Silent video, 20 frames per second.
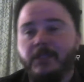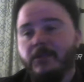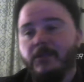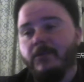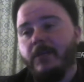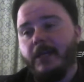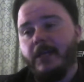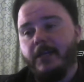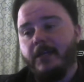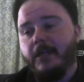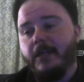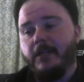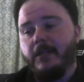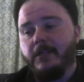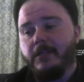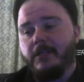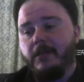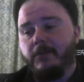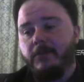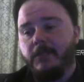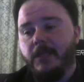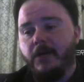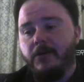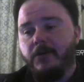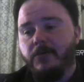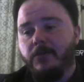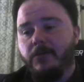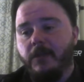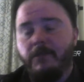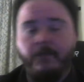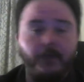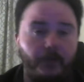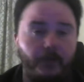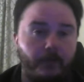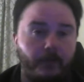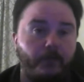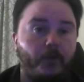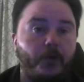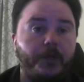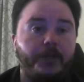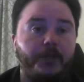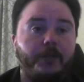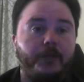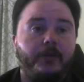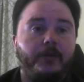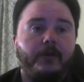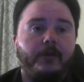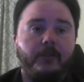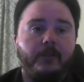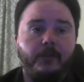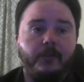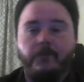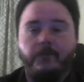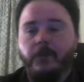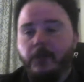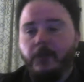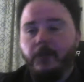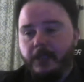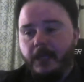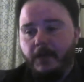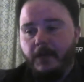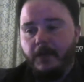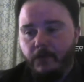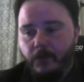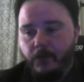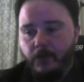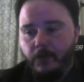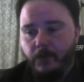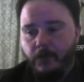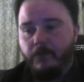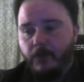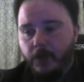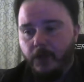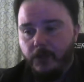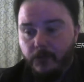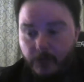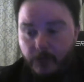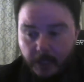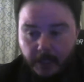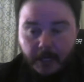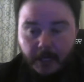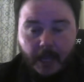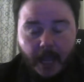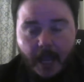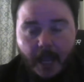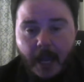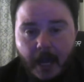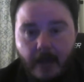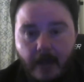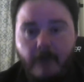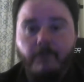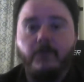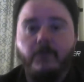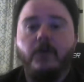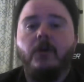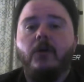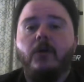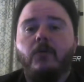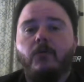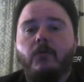And so, like, again, this comes down to they fill the void. They're filling that void of what you didn't have